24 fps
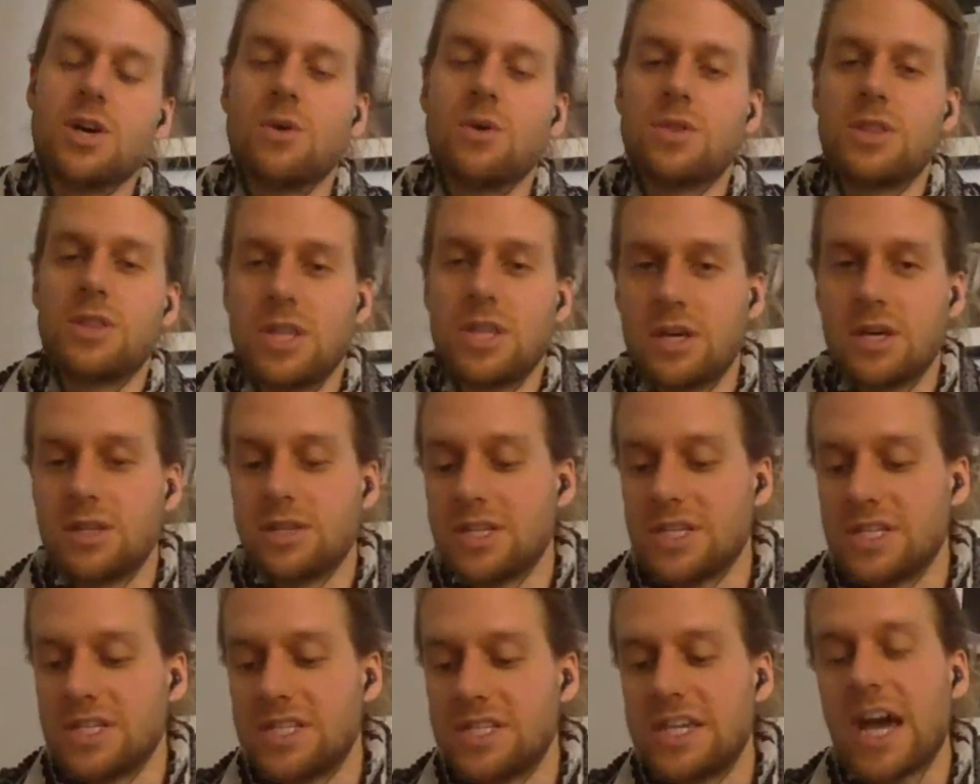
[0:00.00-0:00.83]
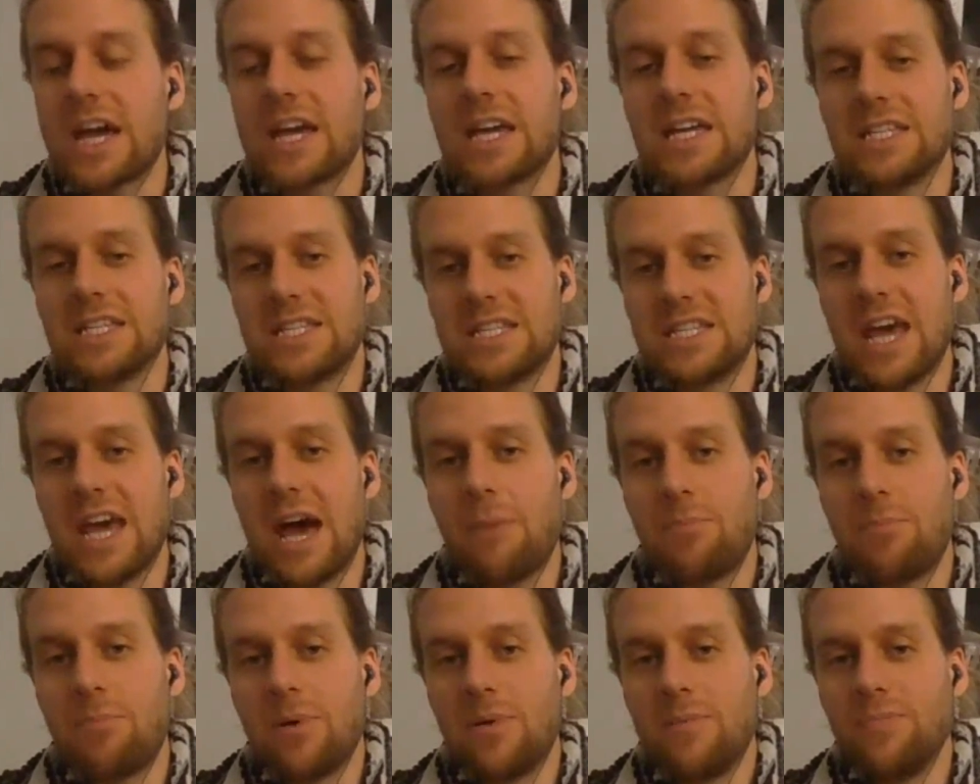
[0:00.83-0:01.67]
So the second
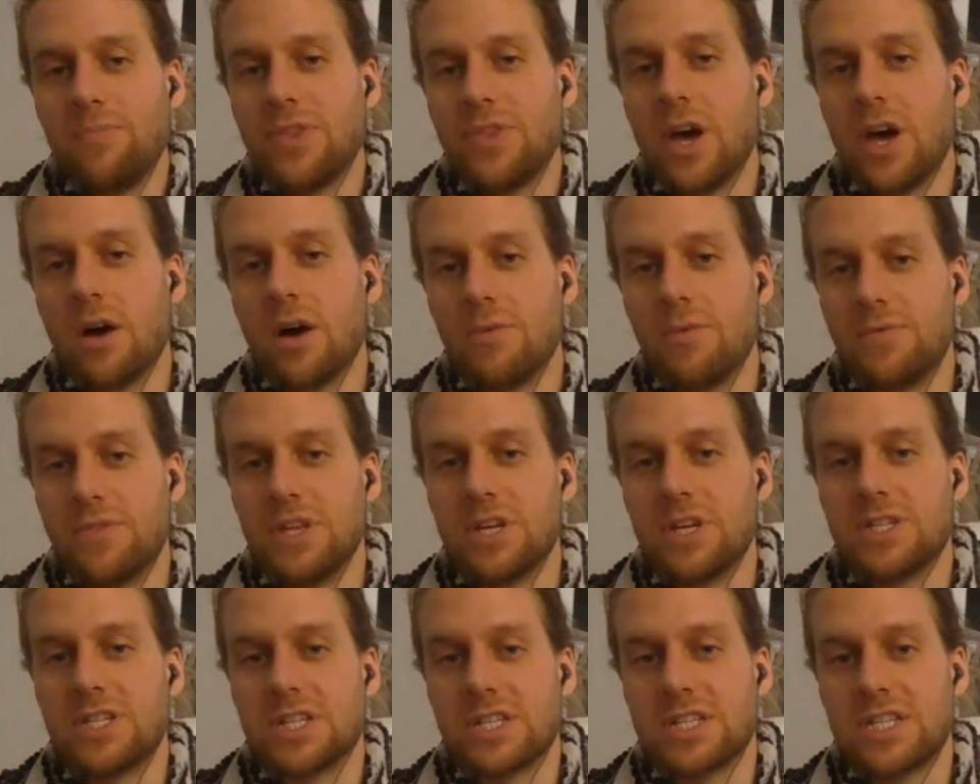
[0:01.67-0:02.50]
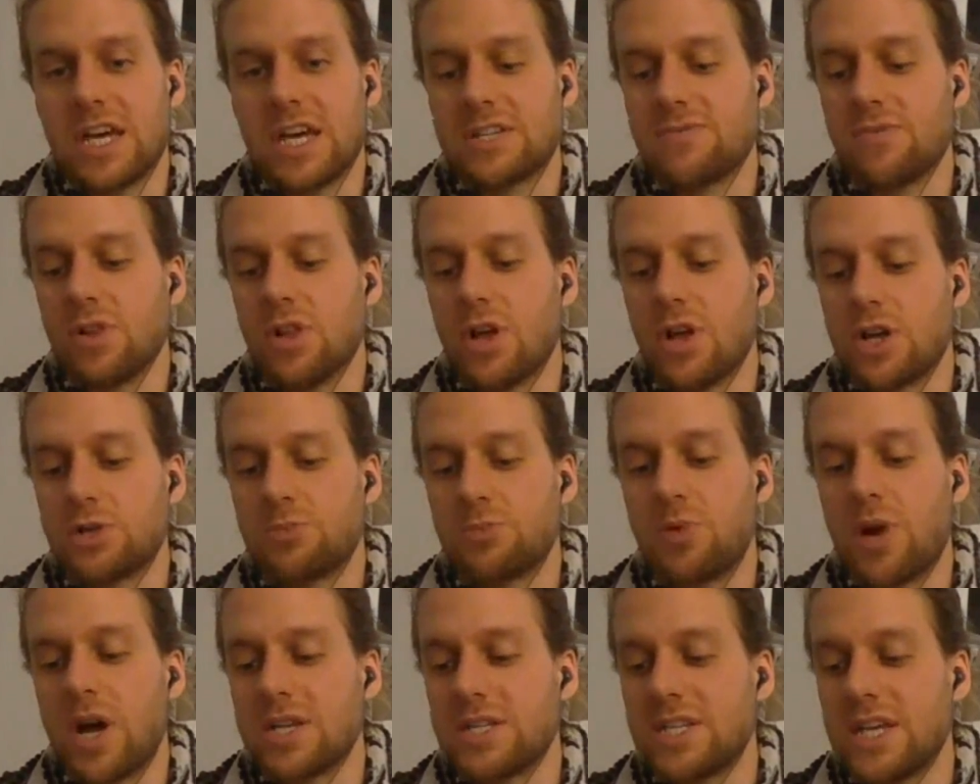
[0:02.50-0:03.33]
step of the successful
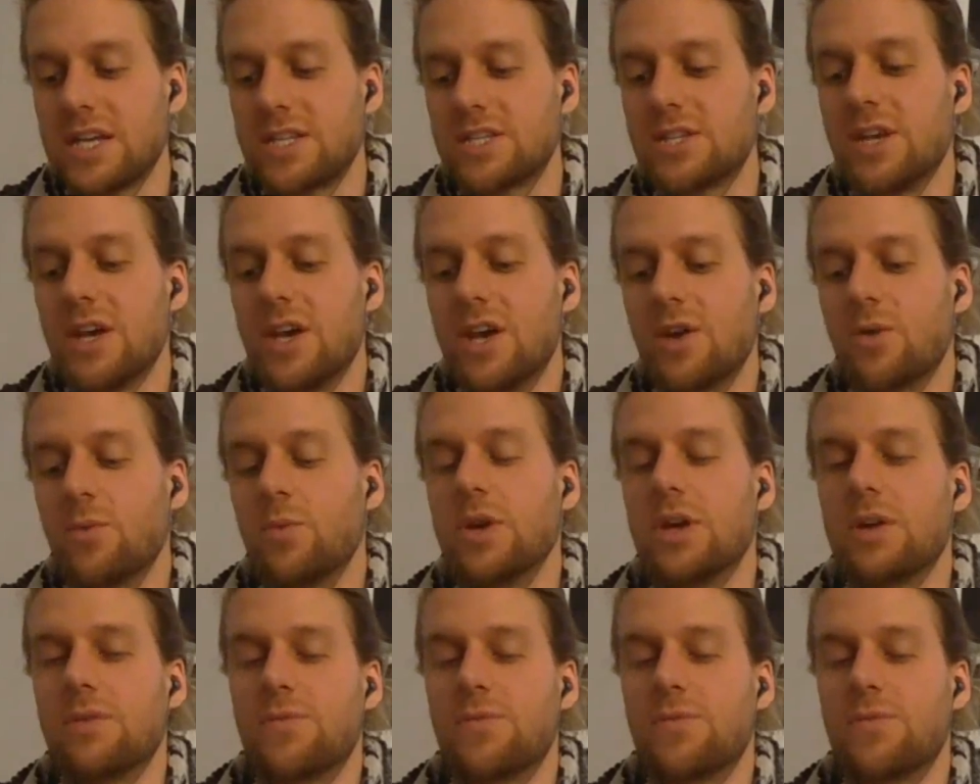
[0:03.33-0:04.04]
launch process,